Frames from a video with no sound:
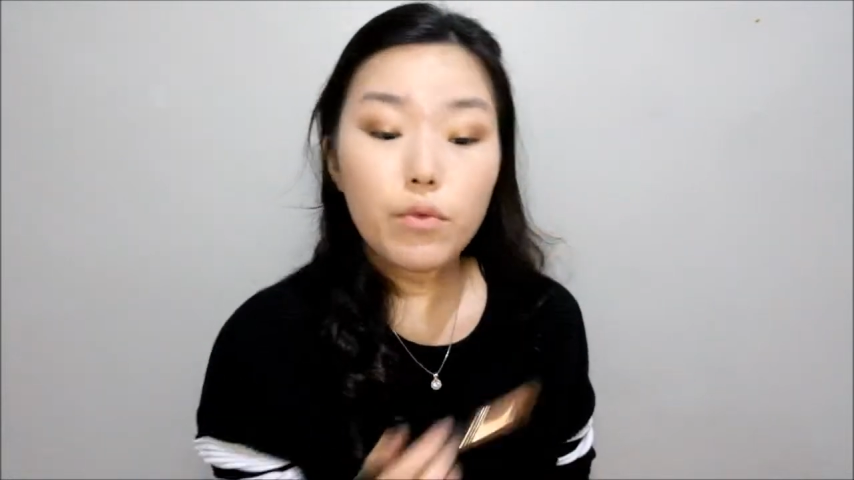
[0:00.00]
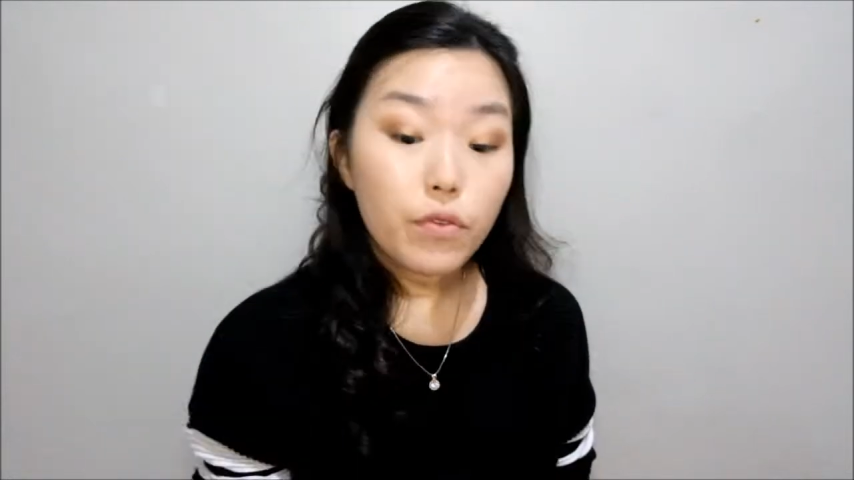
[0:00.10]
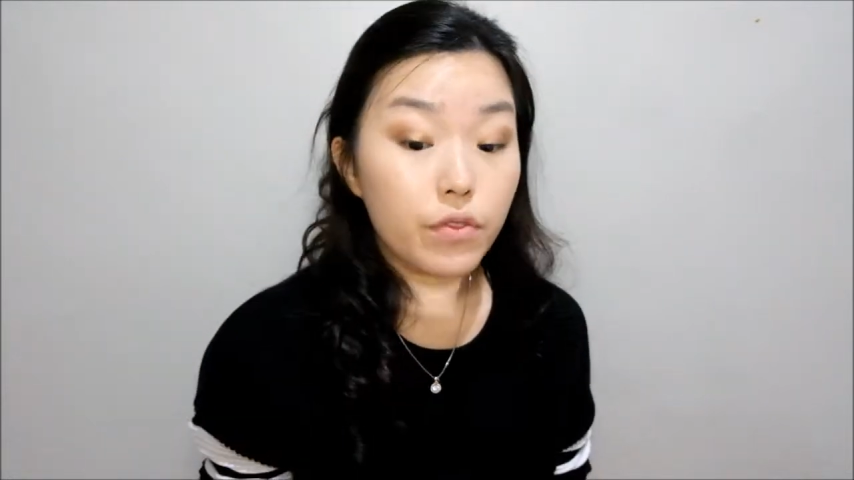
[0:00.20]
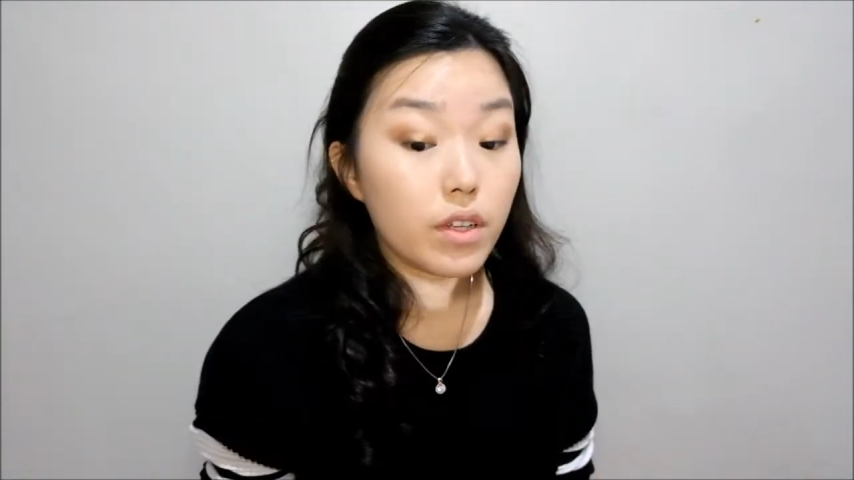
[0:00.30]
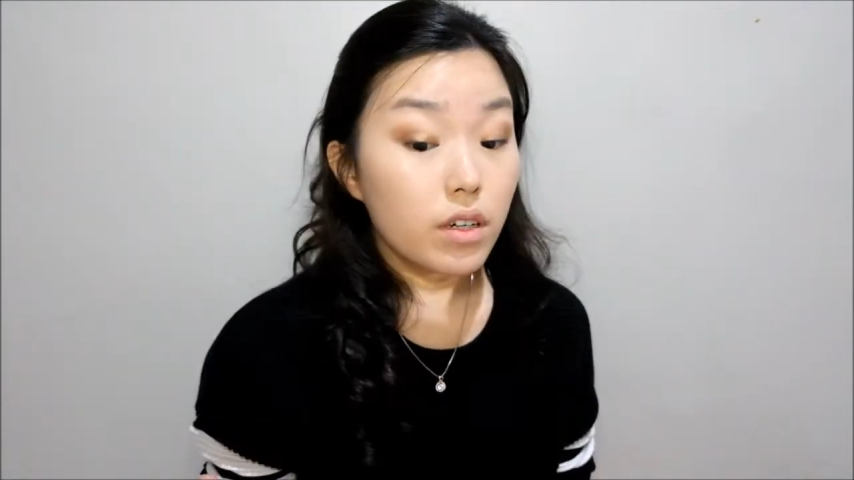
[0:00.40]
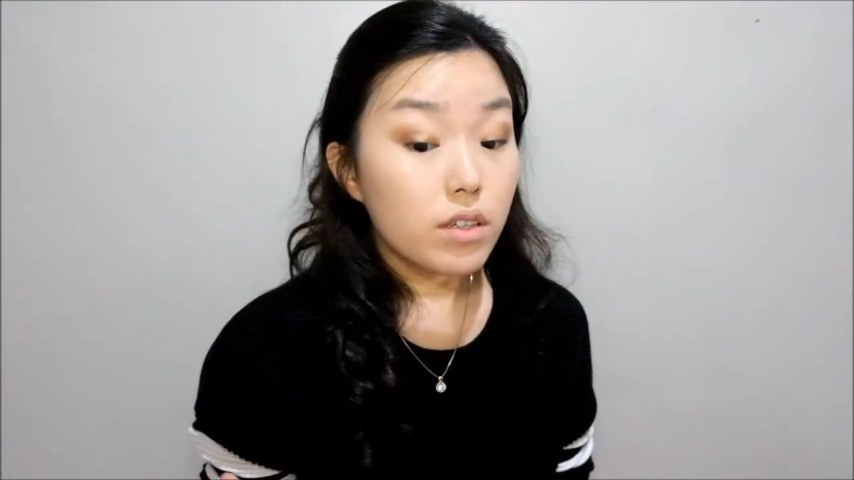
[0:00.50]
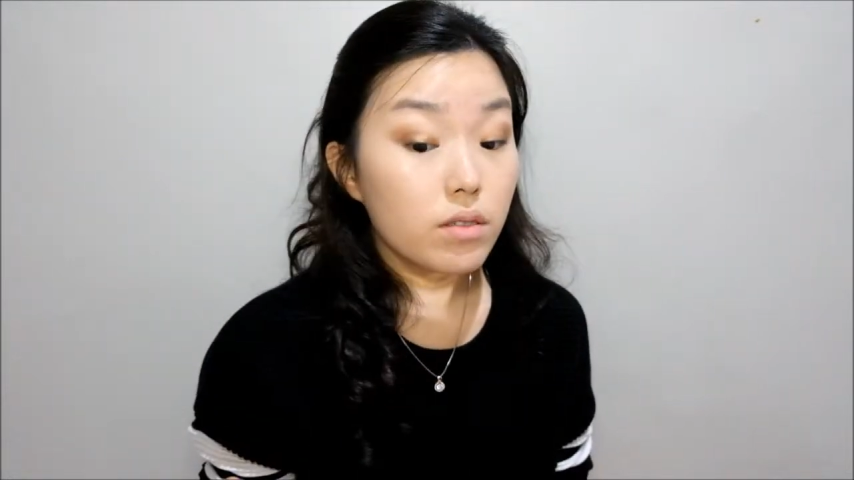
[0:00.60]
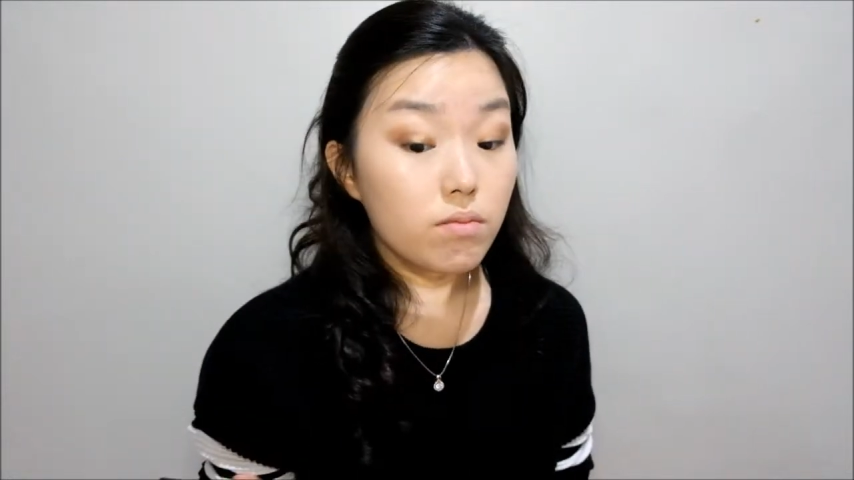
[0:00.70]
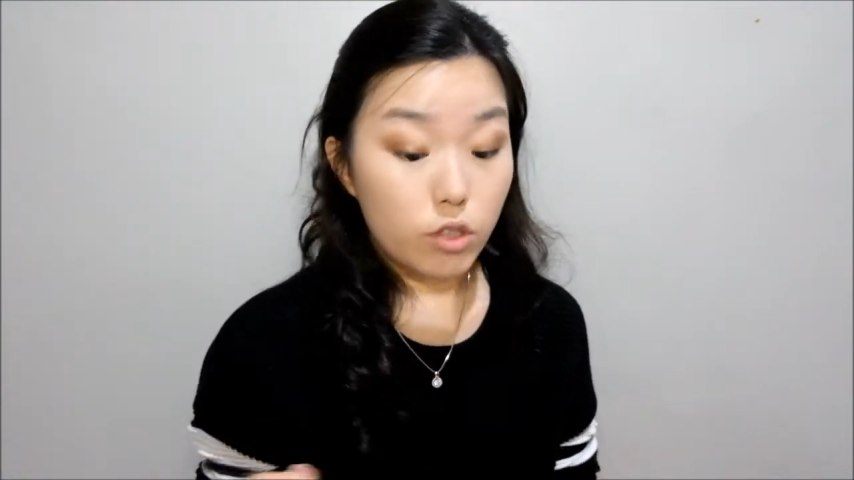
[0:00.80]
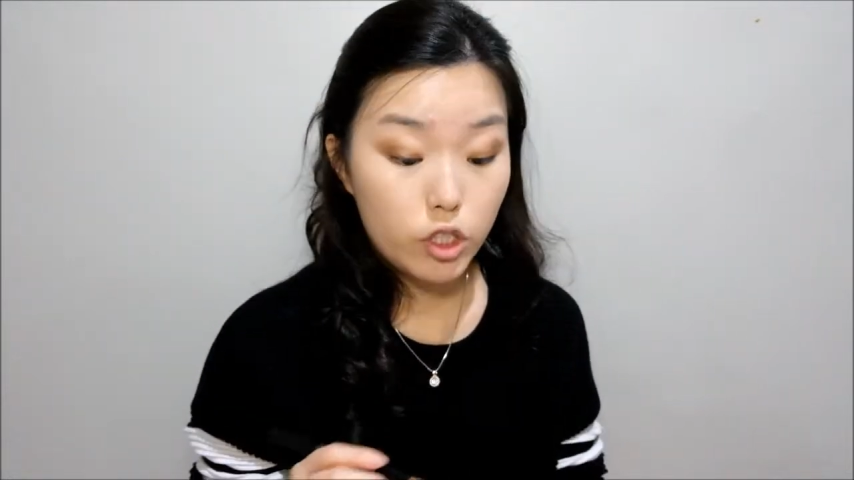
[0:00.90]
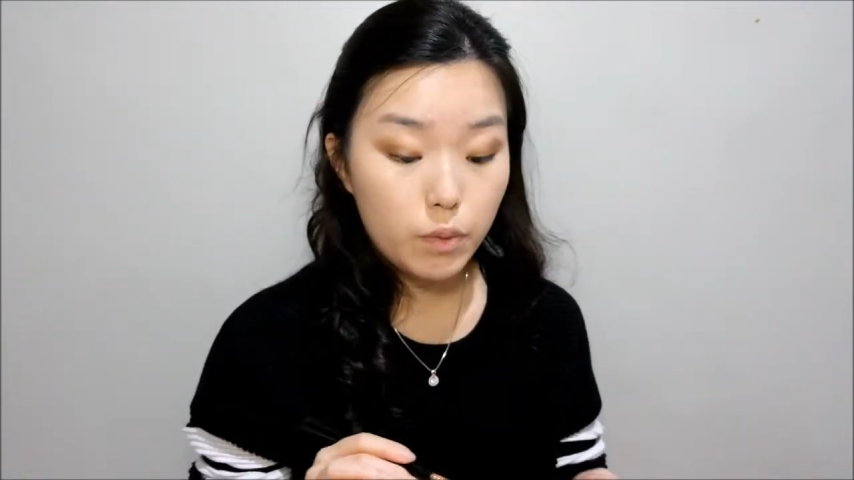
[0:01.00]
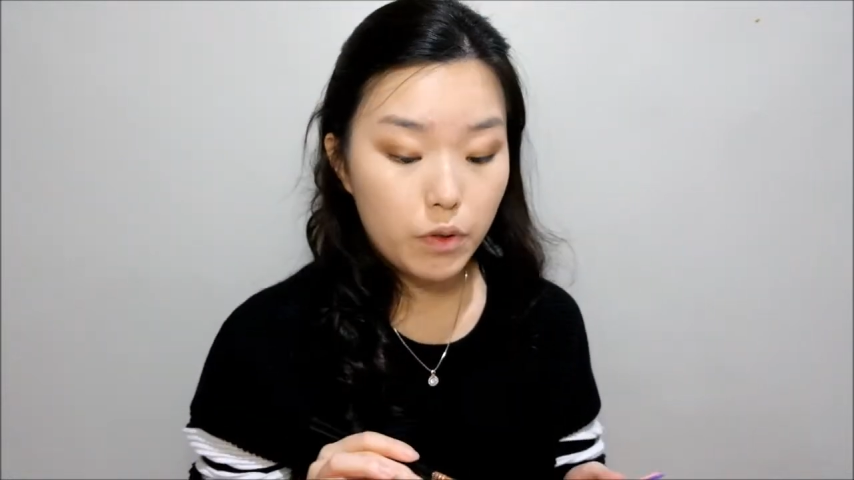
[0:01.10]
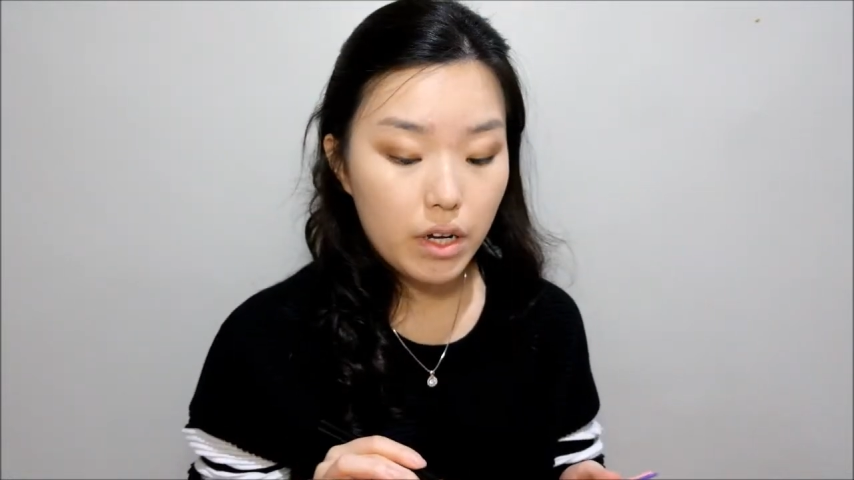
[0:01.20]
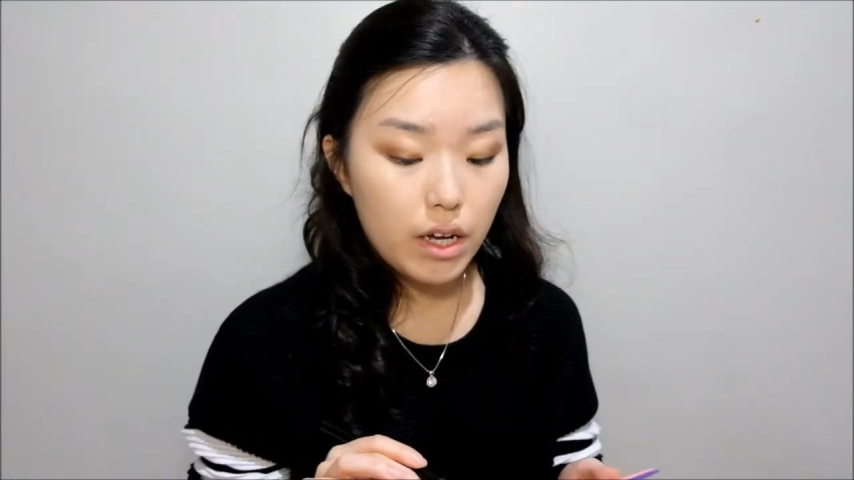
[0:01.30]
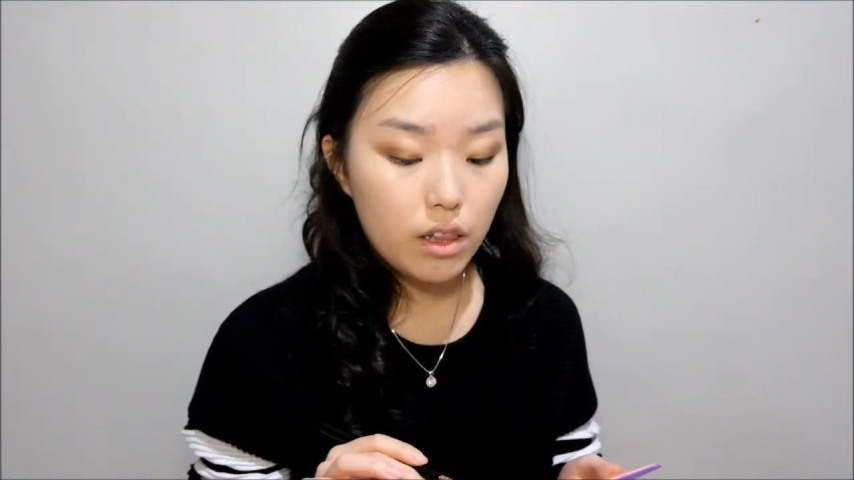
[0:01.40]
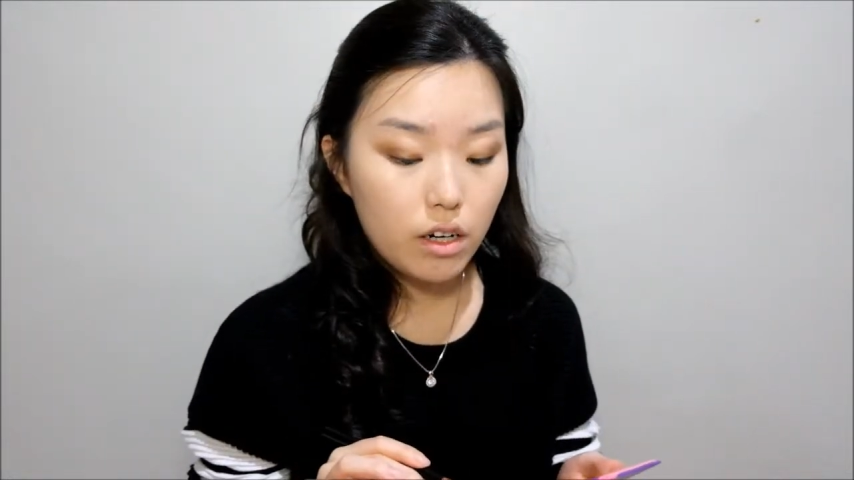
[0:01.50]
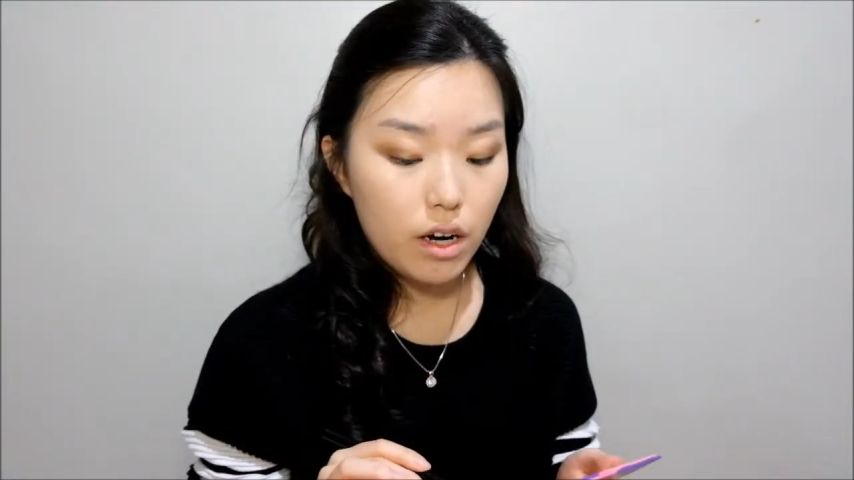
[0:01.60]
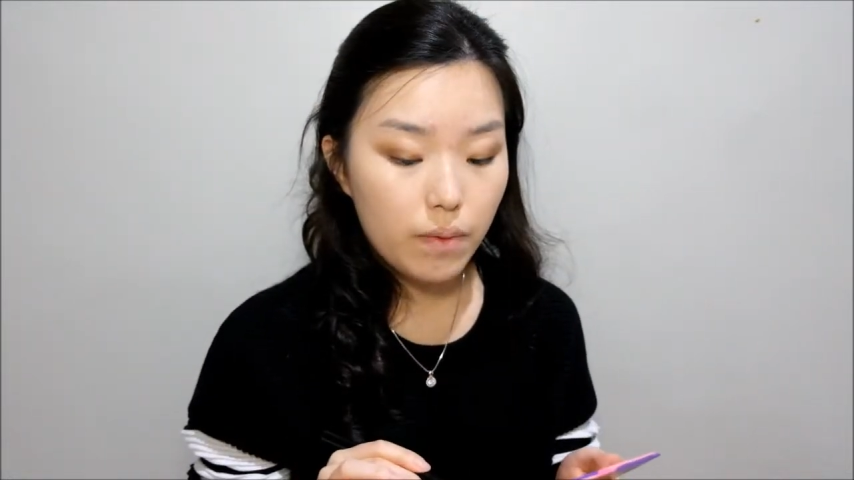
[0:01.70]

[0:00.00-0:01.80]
with the shimmery color,